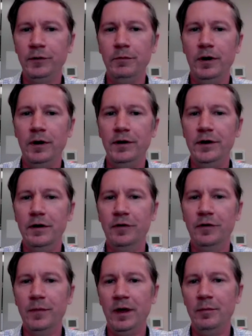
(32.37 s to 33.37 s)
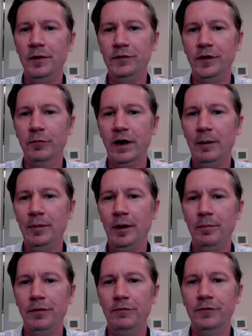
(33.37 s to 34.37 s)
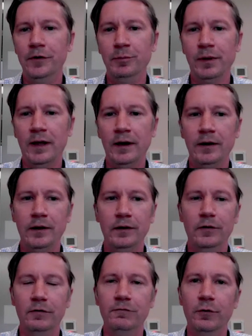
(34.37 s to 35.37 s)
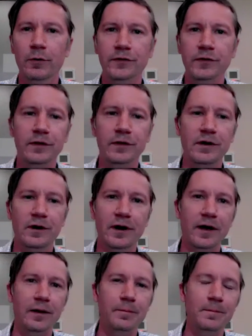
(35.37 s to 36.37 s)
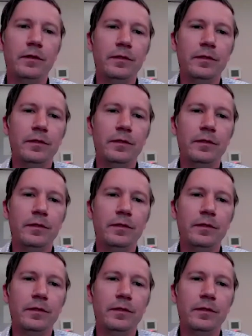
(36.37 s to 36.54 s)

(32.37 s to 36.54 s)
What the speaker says: We wanted to hear from them as they wrap up the first block and look forward to the year ahead.